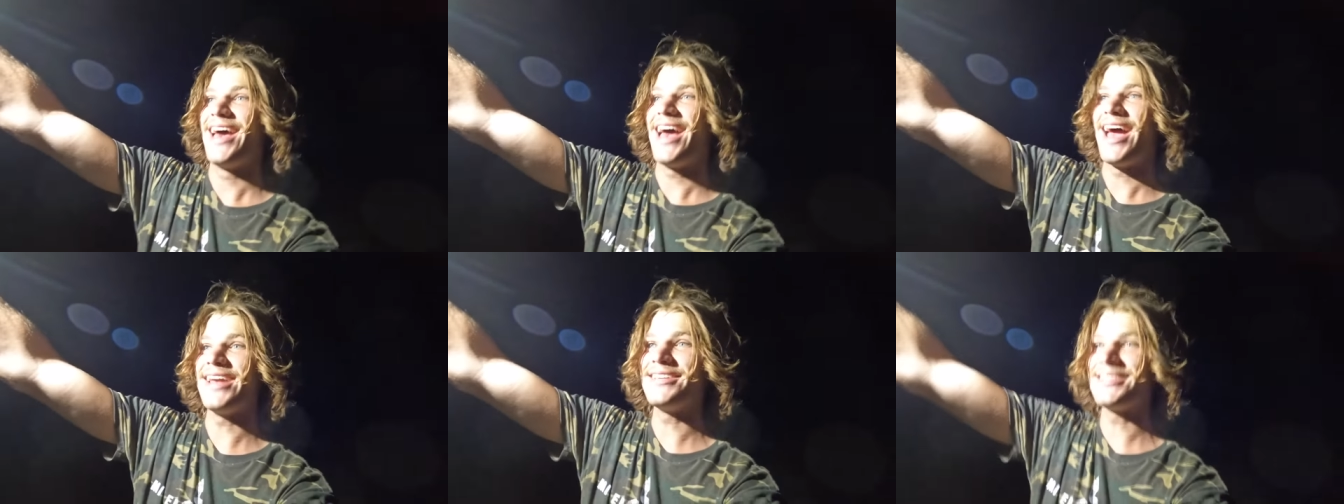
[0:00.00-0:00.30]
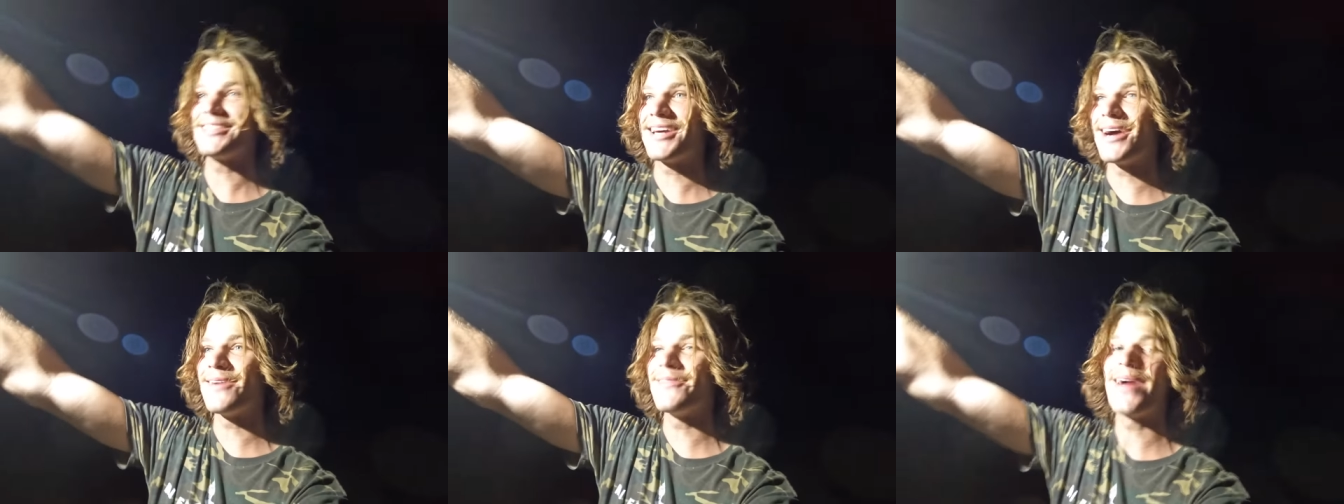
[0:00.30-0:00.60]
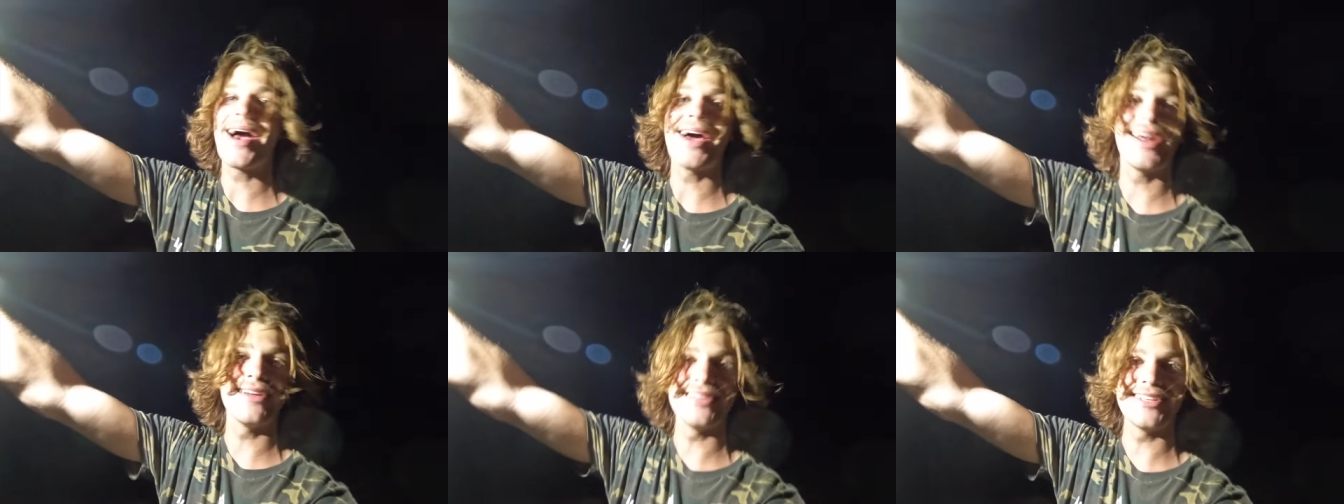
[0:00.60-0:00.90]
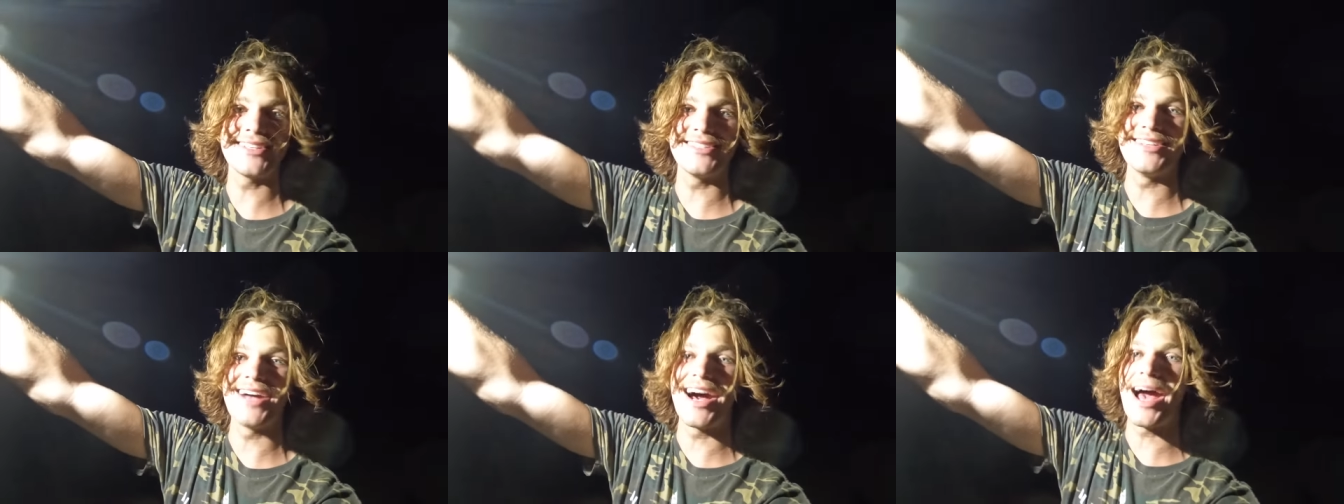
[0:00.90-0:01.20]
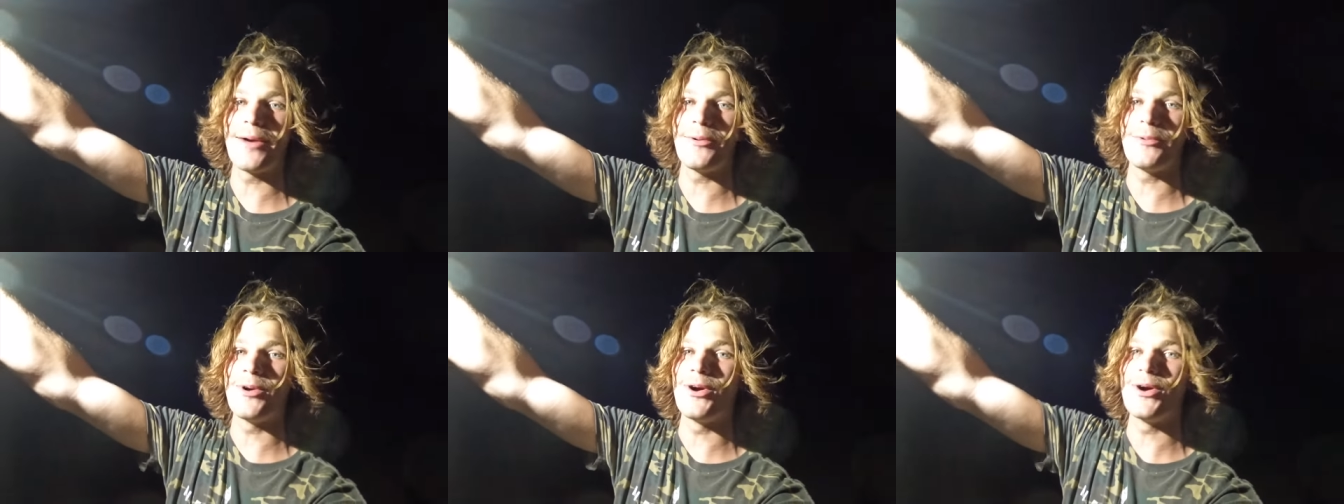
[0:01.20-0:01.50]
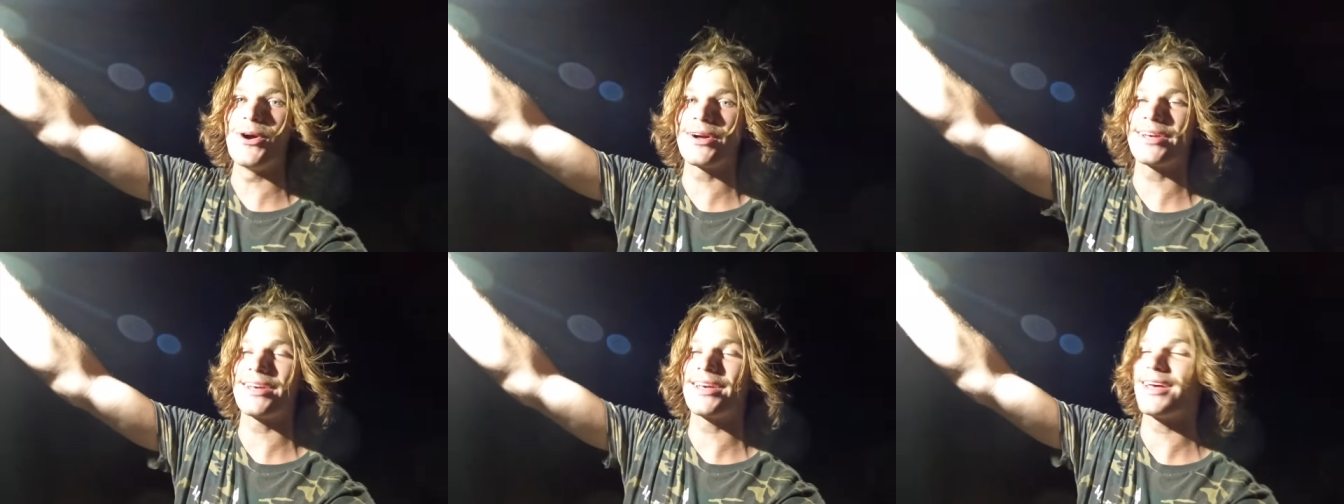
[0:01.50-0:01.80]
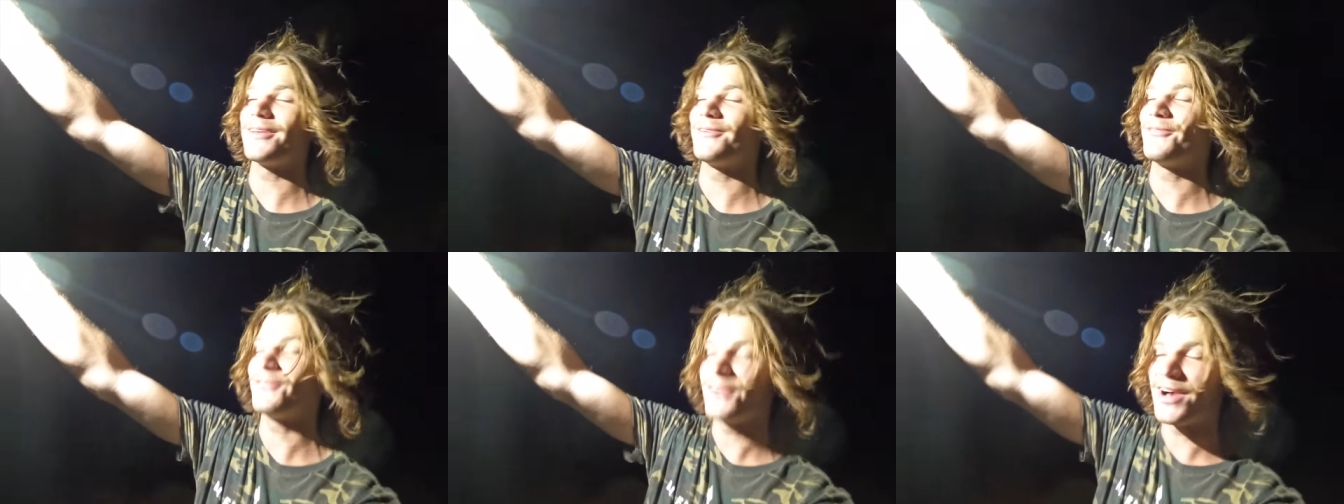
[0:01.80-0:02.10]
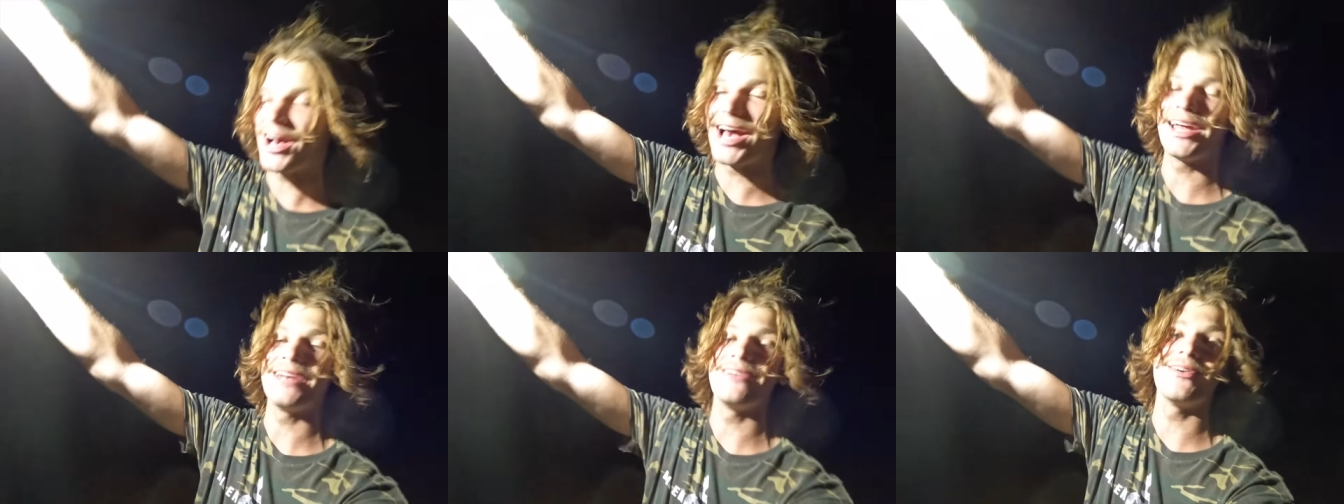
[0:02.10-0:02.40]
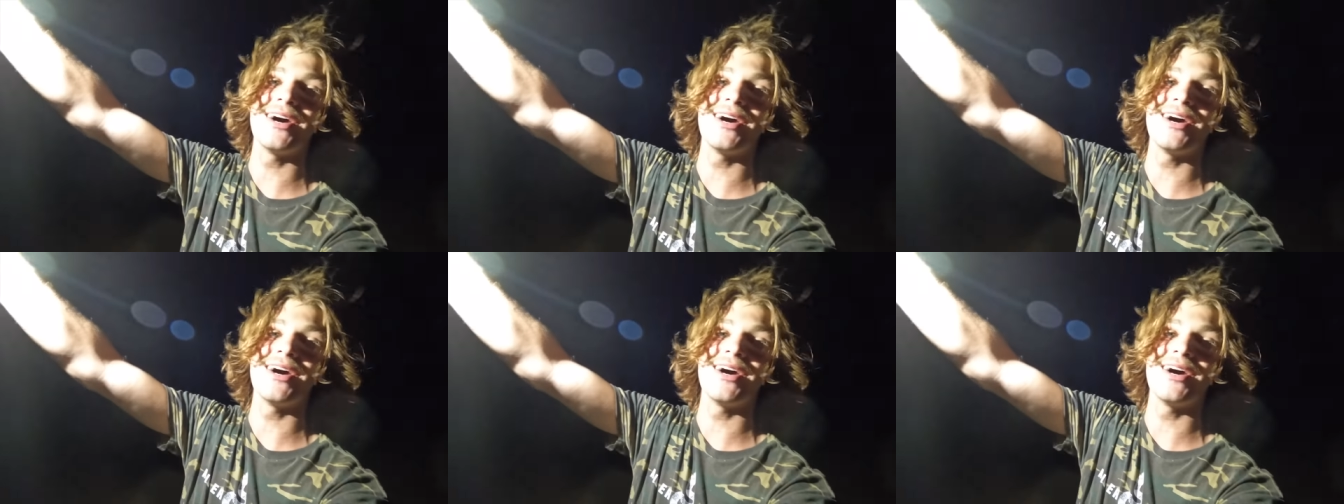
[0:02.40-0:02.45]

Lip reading: And to come out on this night walk and find